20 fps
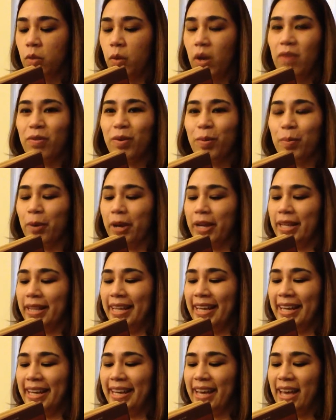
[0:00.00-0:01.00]
Quaver
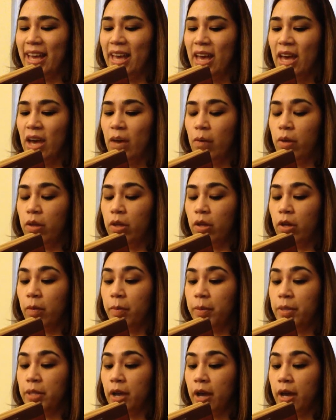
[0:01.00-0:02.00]
brightly. With her
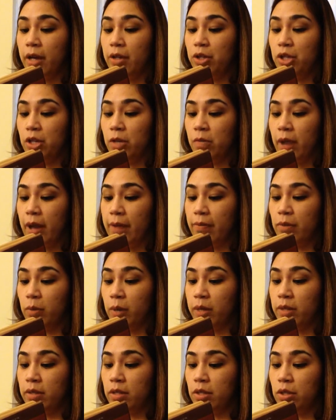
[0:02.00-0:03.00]
baton she rapped
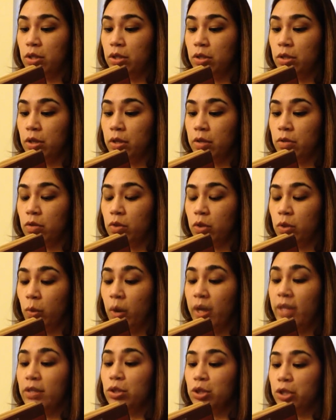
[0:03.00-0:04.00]

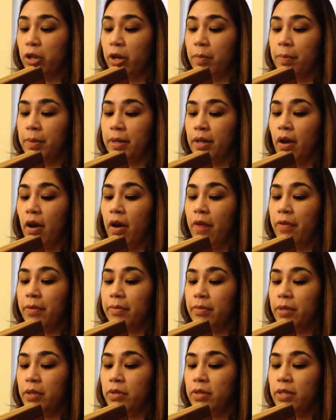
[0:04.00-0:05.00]
twice sharply on the
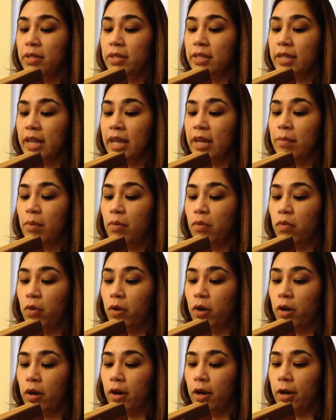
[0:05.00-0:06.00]
music stand
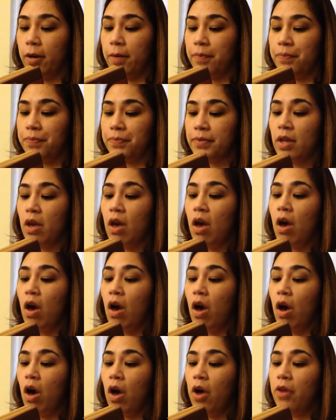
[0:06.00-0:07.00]
before her.
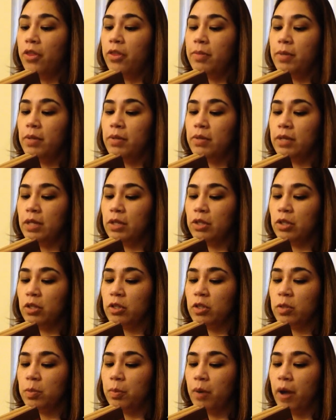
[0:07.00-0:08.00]
All the
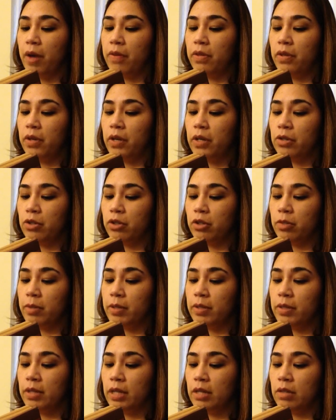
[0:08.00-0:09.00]
musicians brought their
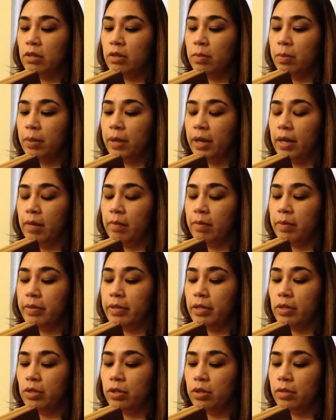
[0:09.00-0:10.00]
instruments into playing
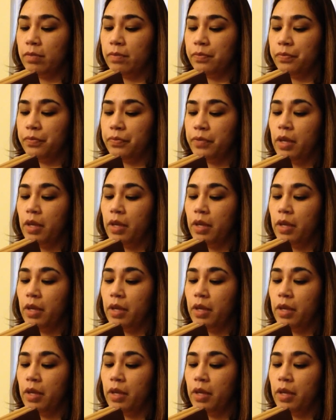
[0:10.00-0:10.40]
position.